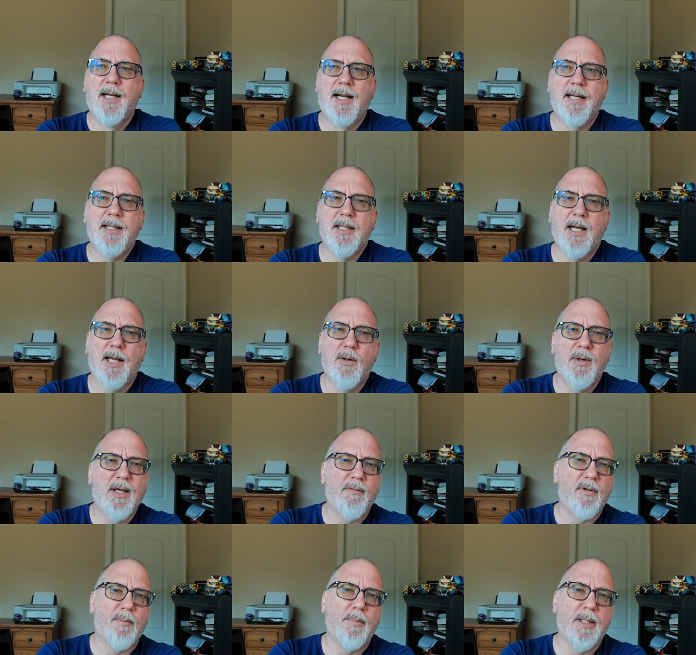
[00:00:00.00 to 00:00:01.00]
I, did, I don't
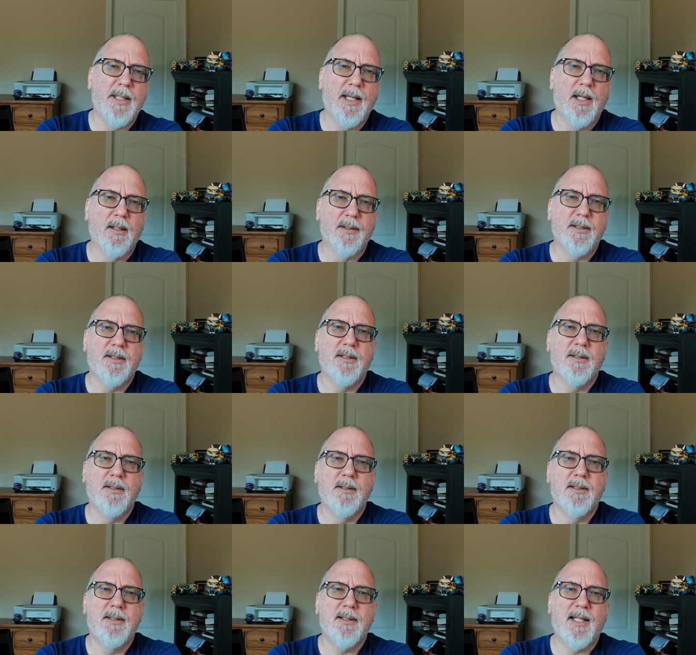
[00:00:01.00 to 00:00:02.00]
have anybody else
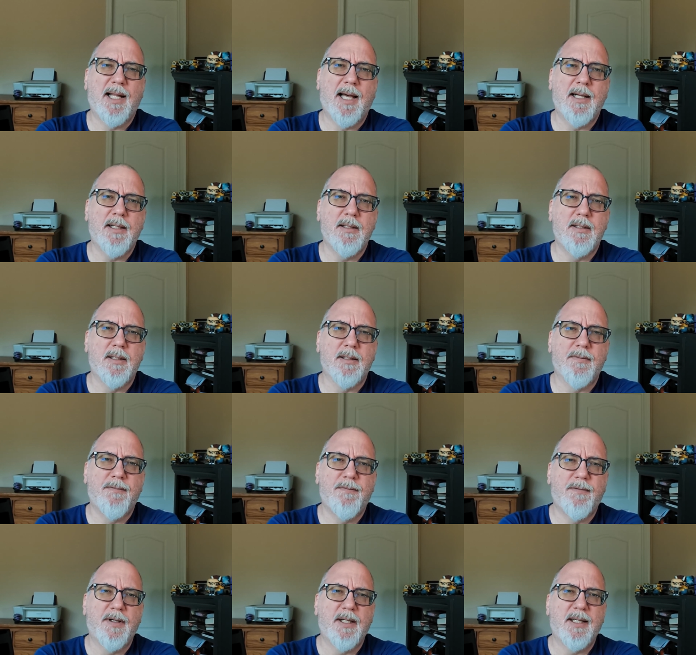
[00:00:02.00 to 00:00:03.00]
slotted to
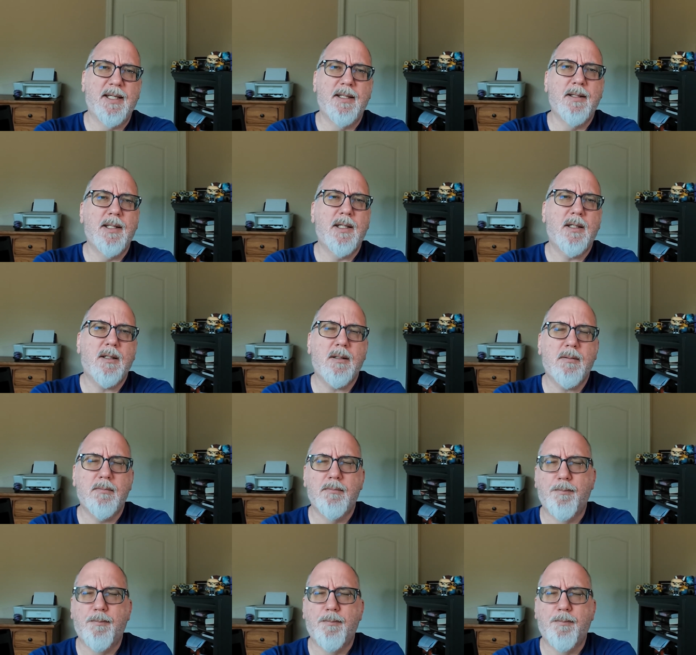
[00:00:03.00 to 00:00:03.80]
fit in there.